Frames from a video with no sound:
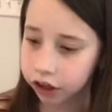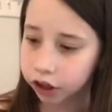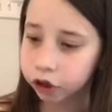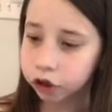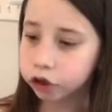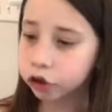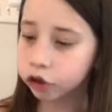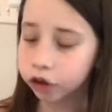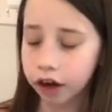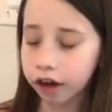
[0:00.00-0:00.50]

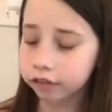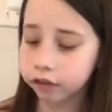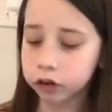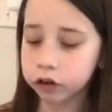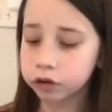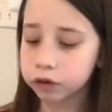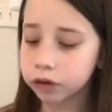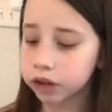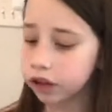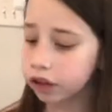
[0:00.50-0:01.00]
You don't have to do
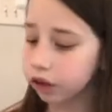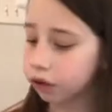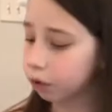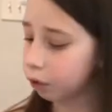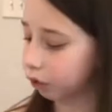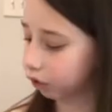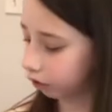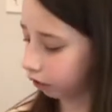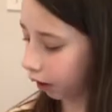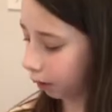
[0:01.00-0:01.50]
it in the
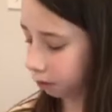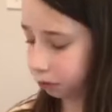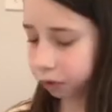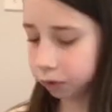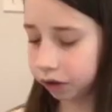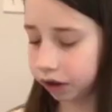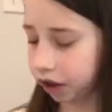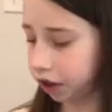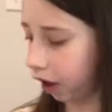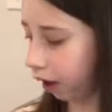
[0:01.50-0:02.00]
order I'm doing
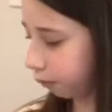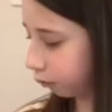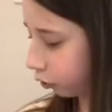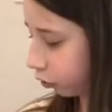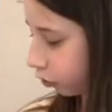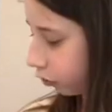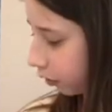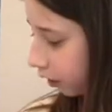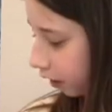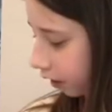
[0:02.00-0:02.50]
it. I'm just
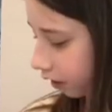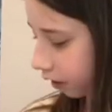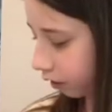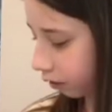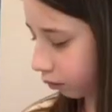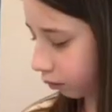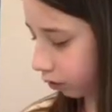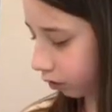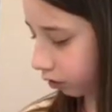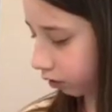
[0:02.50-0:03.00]
doing it in this
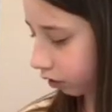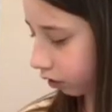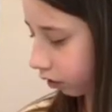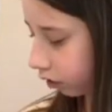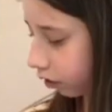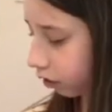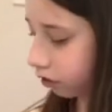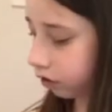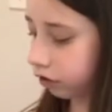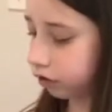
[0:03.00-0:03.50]
order.
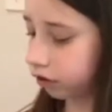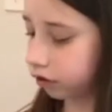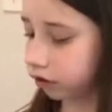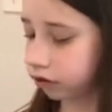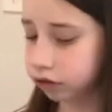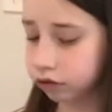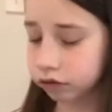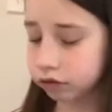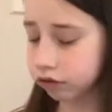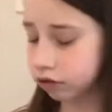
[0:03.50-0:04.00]
It's
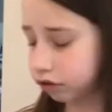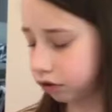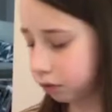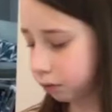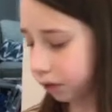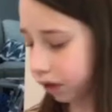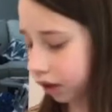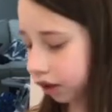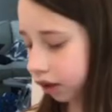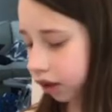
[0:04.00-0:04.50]
closest to
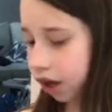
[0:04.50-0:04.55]
me.